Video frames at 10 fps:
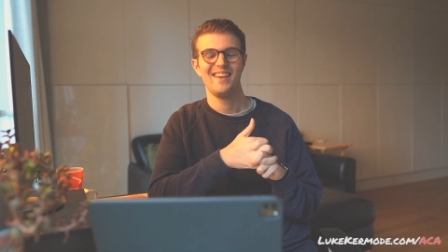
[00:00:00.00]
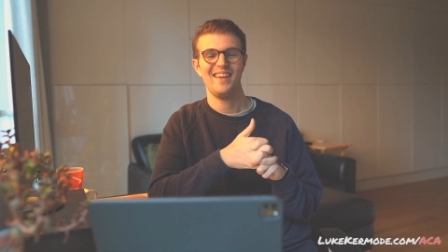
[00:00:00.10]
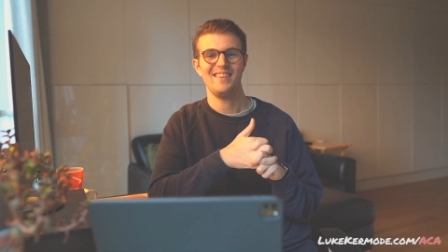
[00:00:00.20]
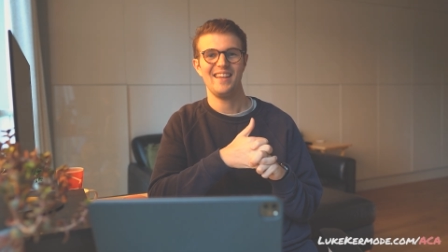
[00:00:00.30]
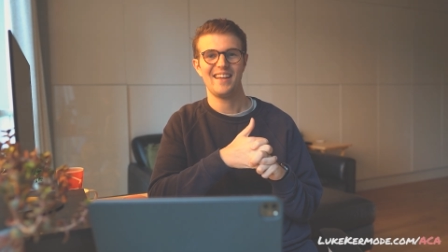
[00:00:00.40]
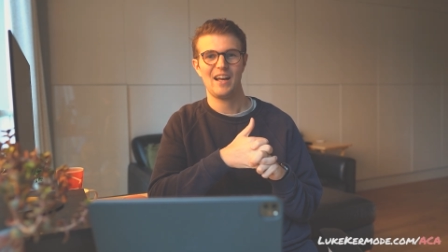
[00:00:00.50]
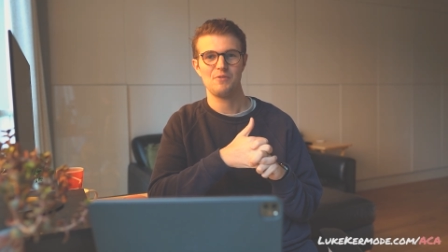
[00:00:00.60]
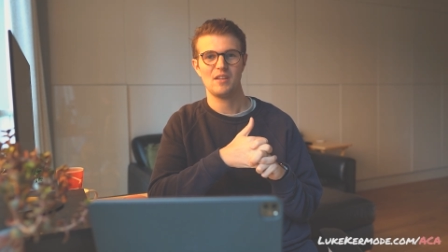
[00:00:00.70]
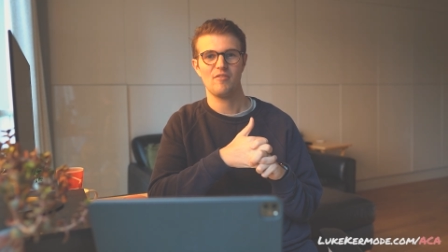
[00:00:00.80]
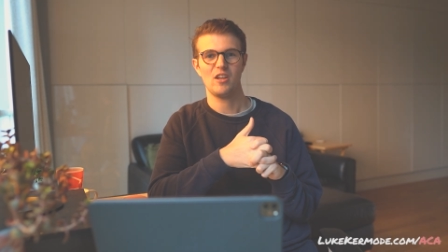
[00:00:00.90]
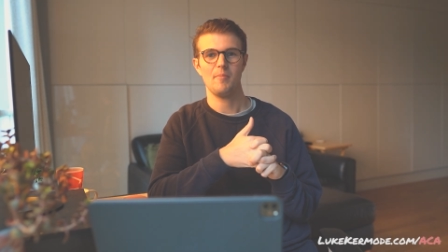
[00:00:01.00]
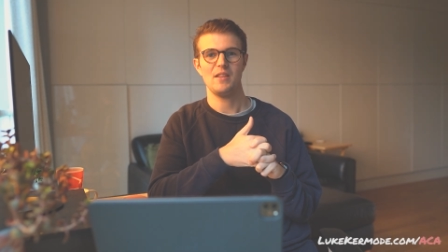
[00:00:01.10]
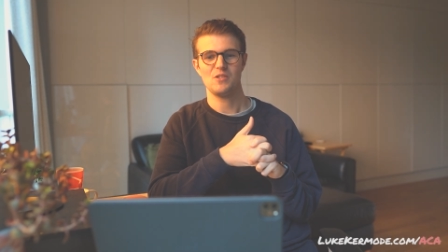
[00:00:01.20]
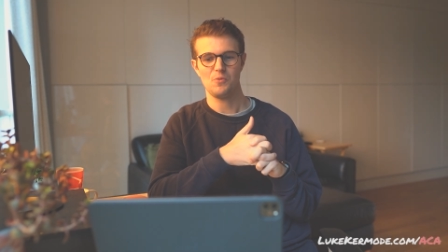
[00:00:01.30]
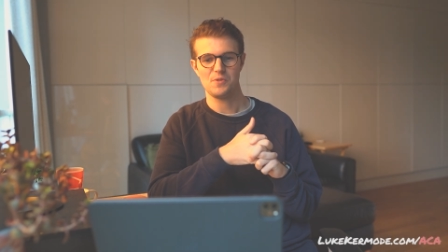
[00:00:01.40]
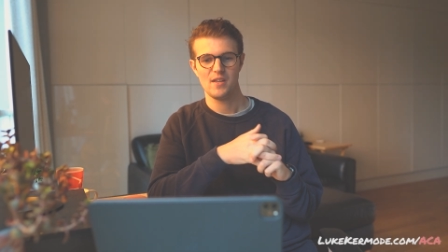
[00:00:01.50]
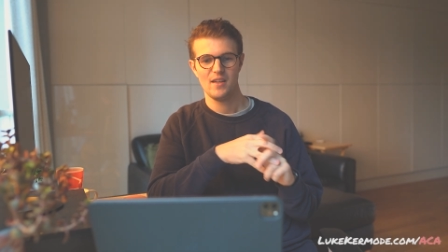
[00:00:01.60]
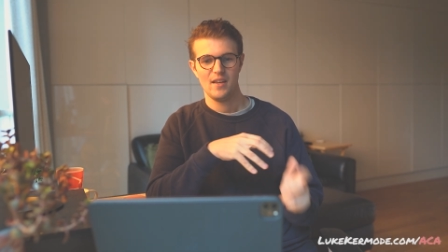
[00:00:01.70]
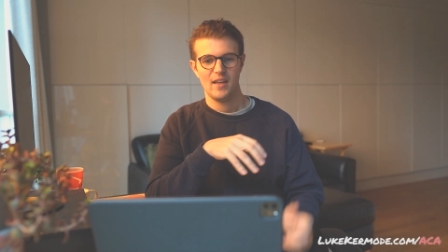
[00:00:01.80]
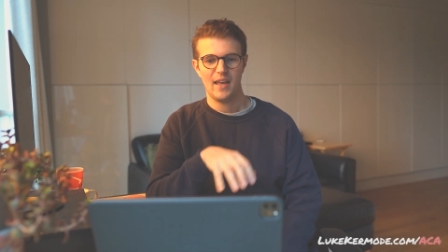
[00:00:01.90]
in the Accounting Fundamentals
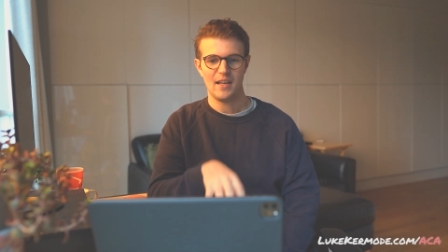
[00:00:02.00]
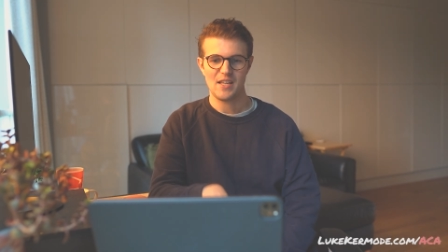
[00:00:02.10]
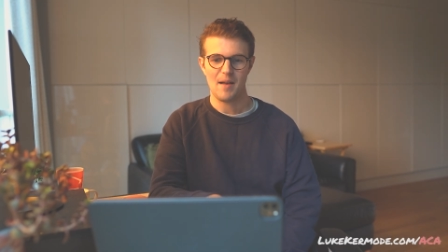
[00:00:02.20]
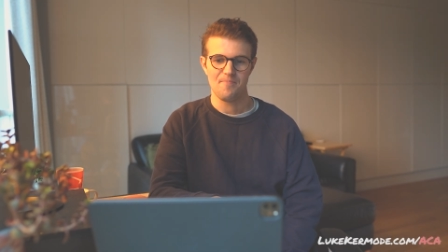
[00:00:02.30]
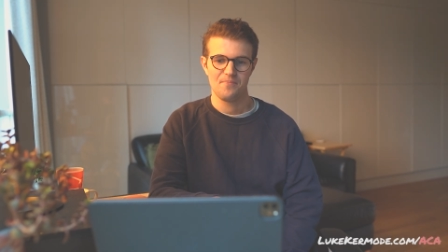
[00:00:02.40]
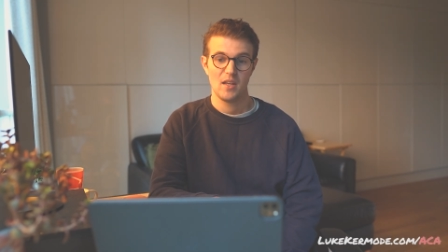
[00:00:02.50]
exam.